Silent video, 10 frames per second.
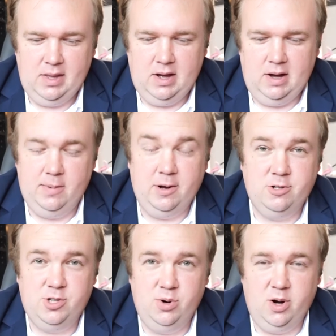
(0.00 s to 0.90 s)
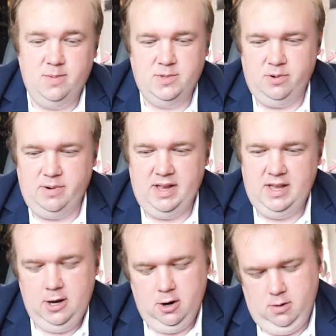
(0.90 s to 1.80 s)
and her two arms are right
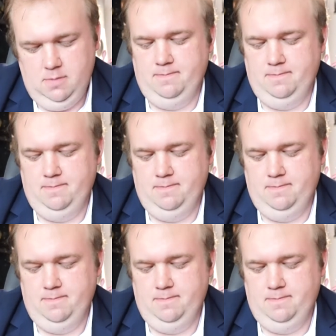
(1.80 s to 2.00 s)
here.